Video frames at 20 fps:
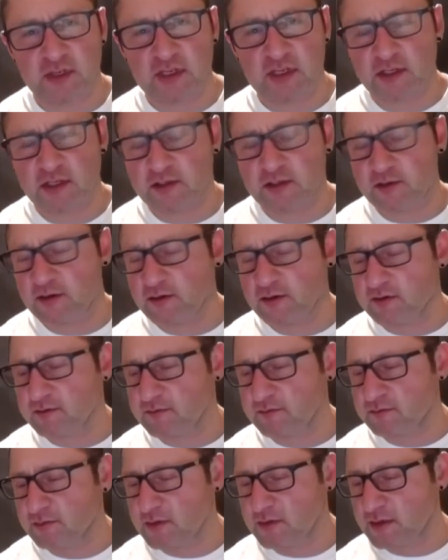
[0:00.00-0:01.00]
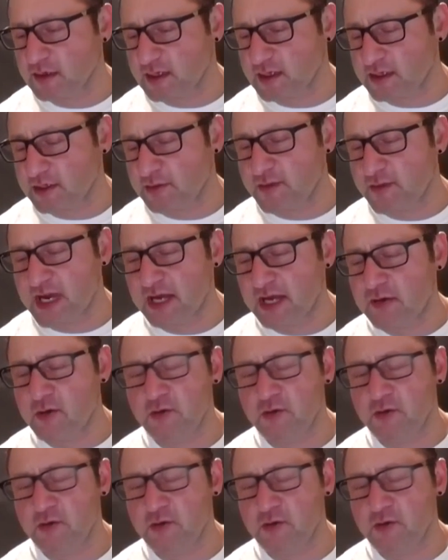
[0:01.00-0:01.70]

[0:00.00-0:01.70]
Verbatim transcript: another another man known